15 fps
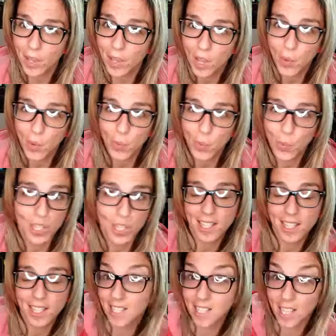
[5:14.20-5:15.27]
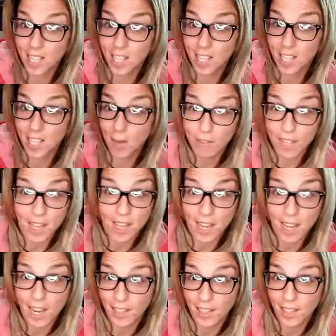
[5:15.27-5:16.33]
which like sets up everything,
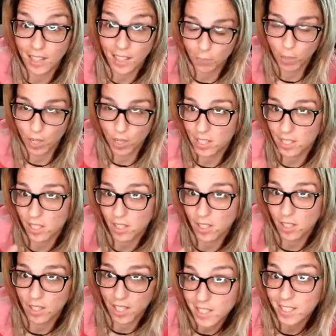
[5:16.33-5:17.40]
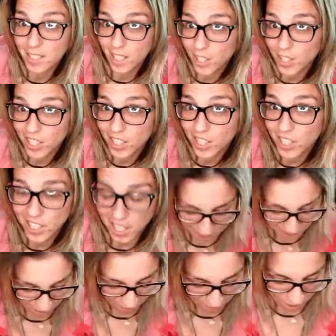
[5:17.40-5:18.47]
and then you can press little things and it tells you daily
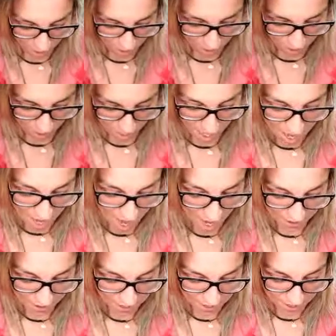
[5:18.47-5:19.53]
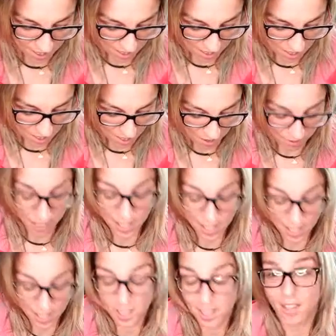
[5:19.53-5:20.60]
stuff as well. I've seen some stuff in
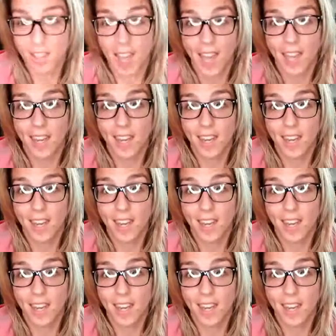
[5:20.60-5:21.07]
there that